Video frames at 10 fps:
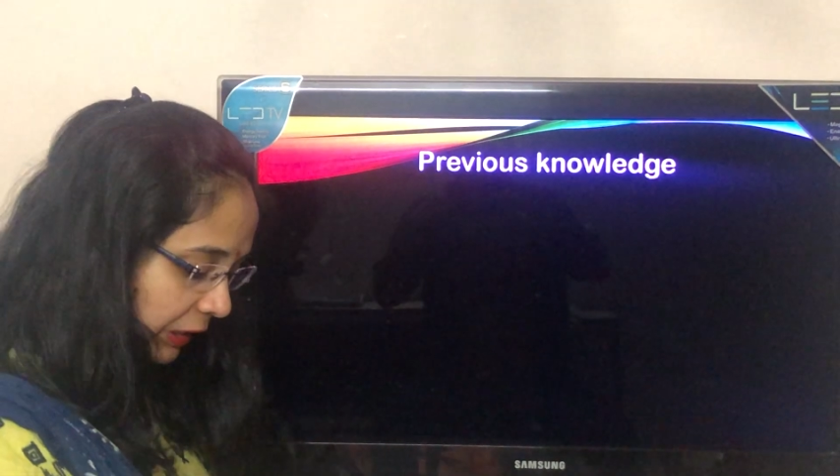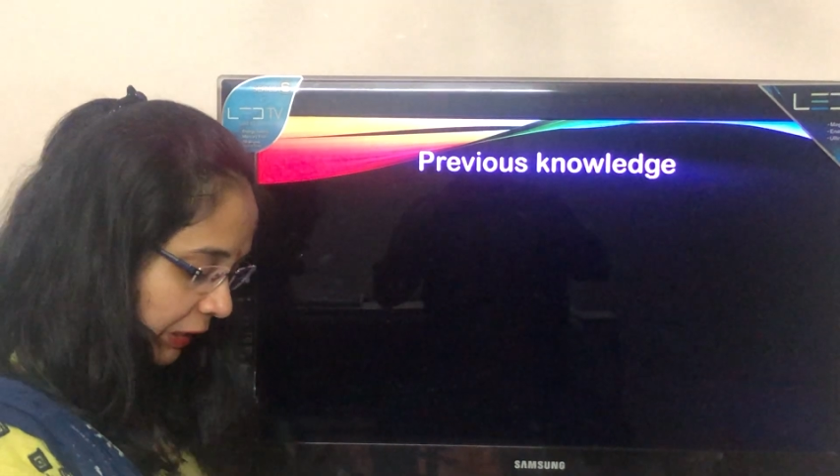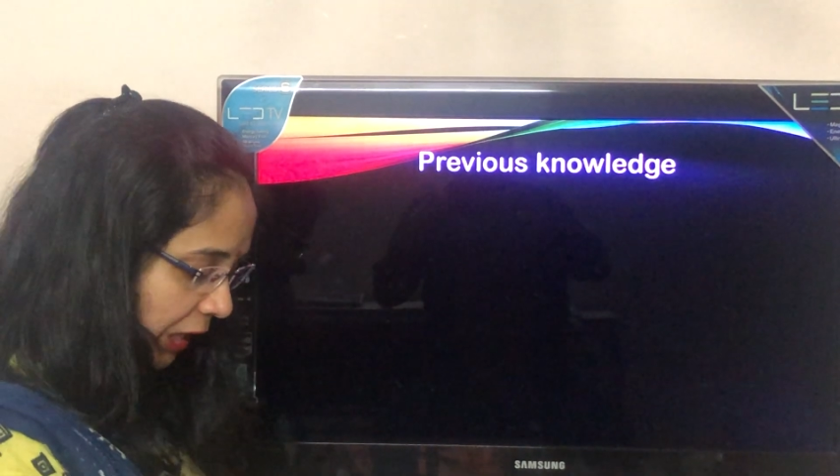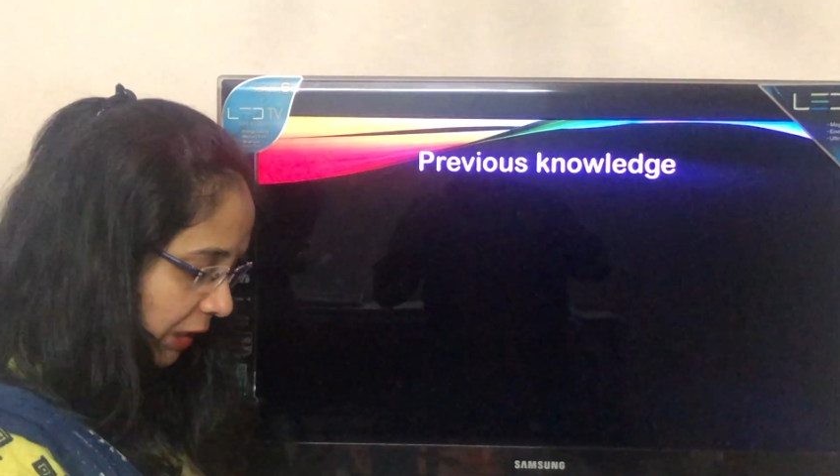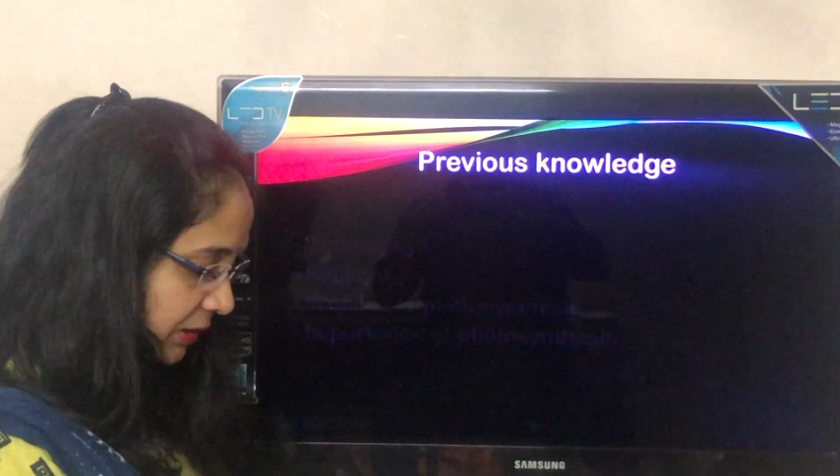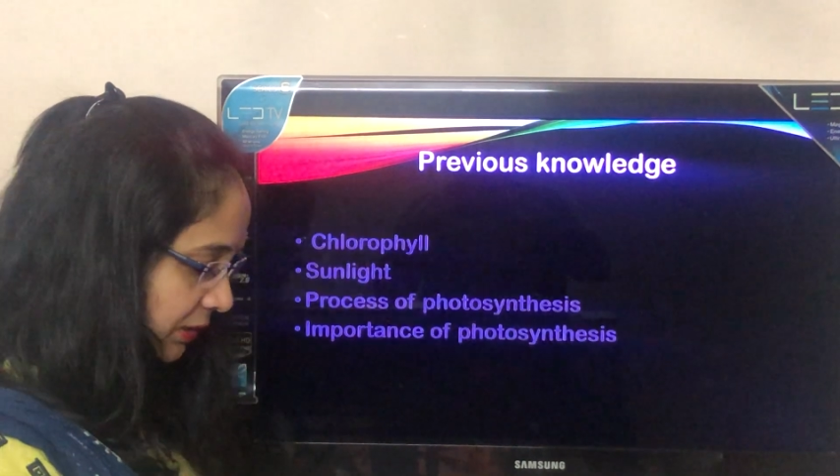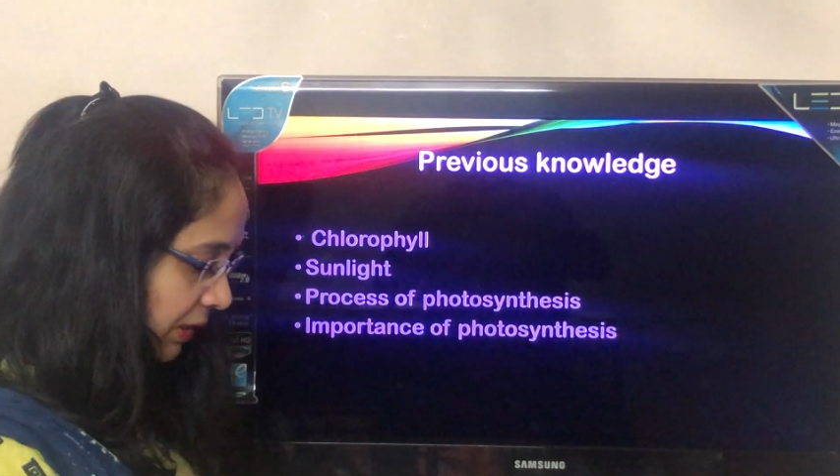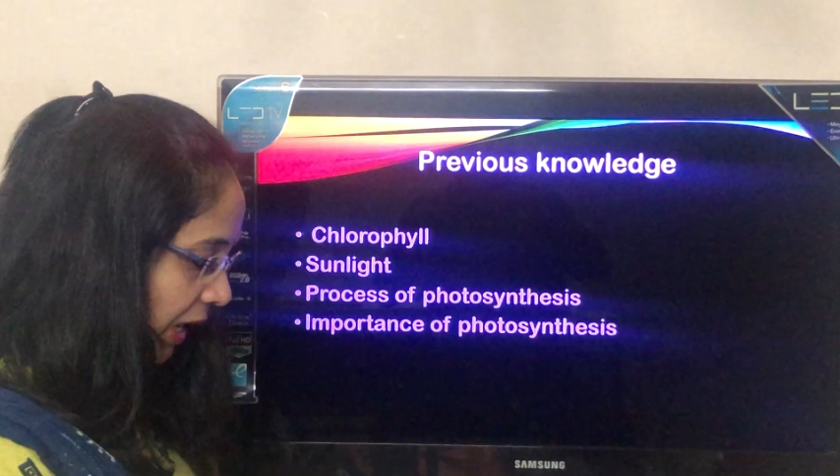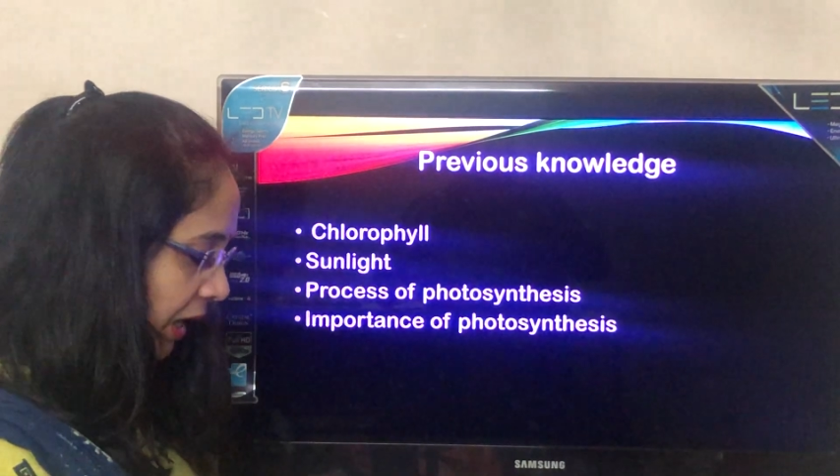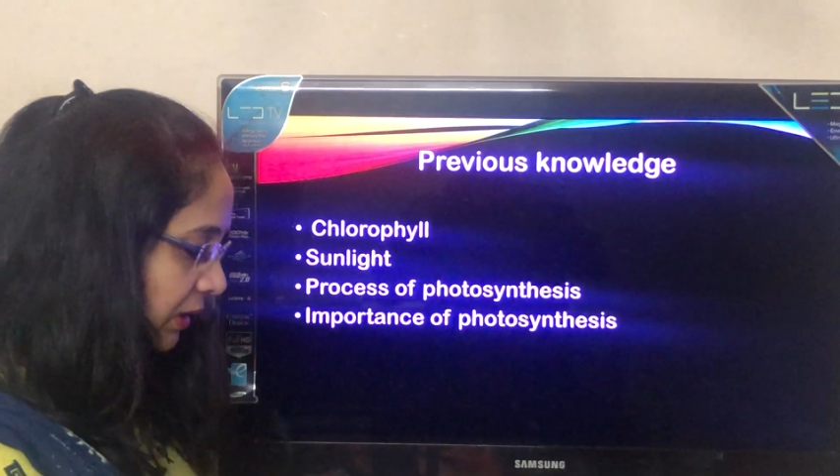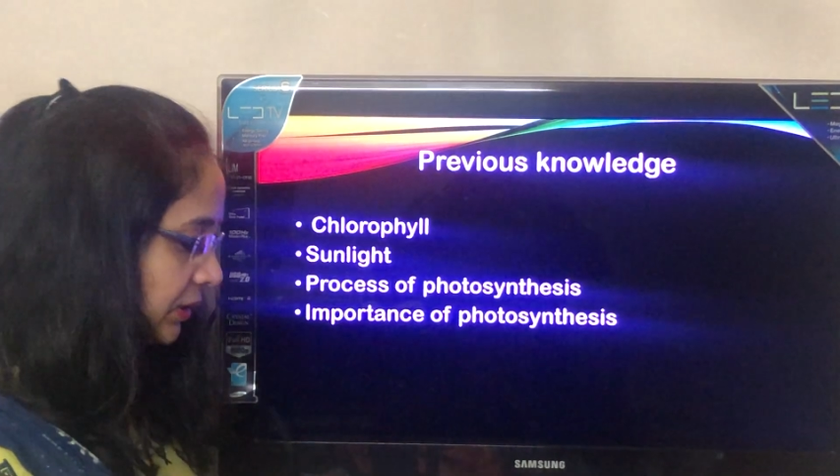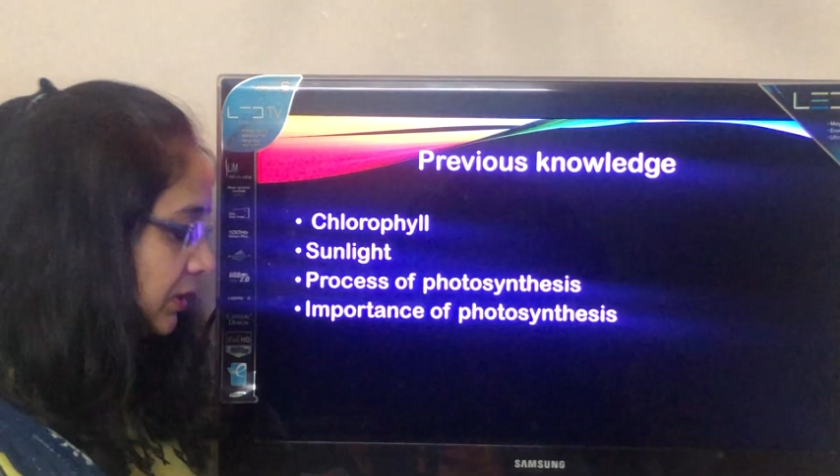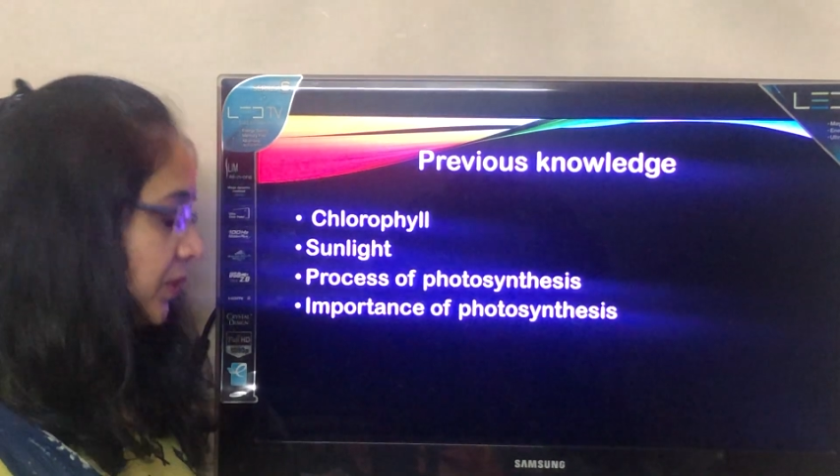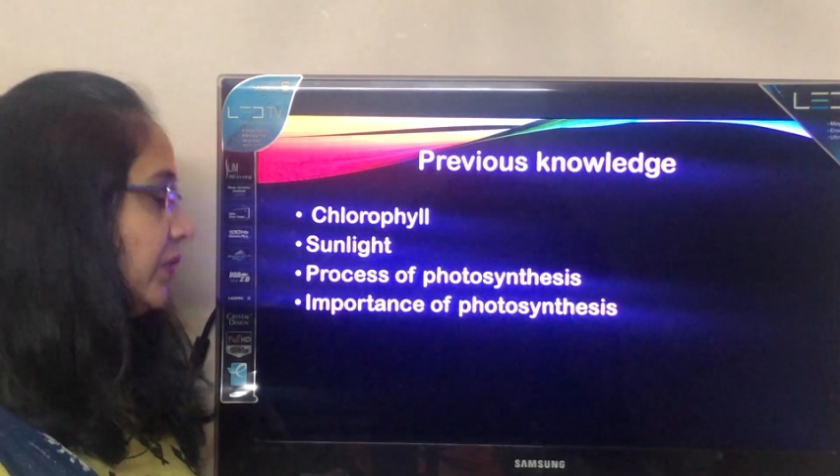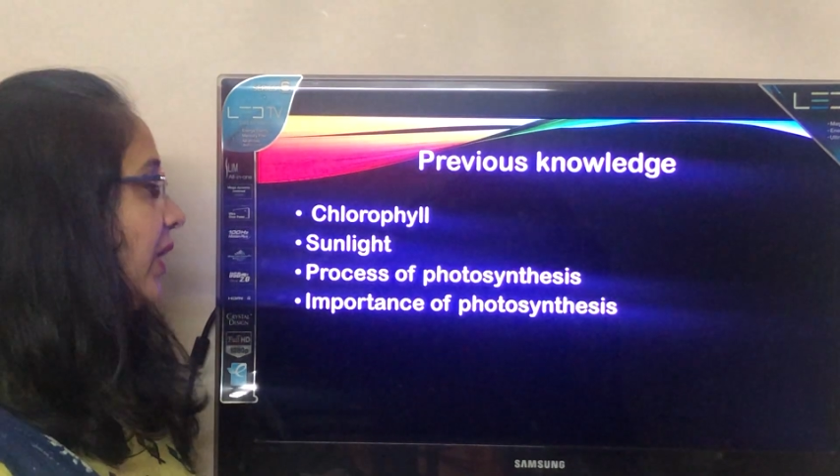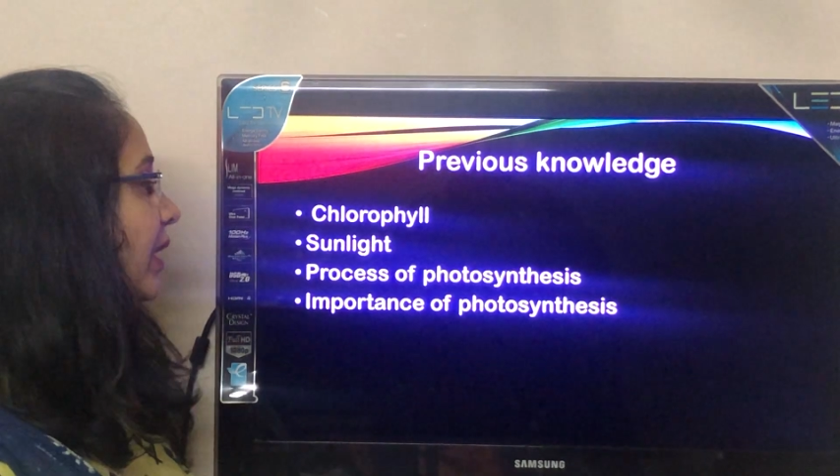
in last class. We